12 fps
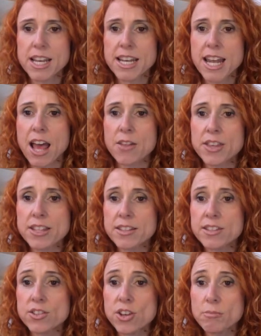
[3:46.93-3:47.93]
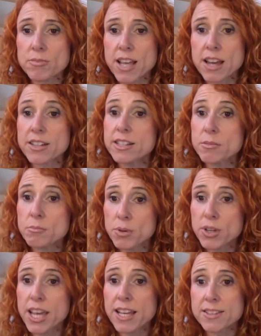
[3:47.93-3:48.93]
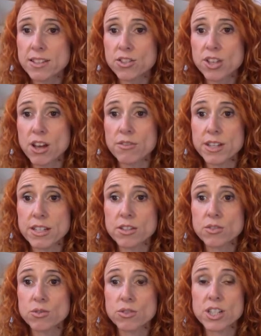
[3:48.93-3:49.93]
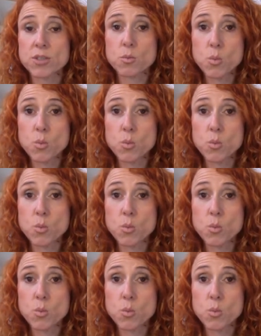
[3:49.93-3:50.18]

Now, this has jumped down into bookcases, shelving and storage,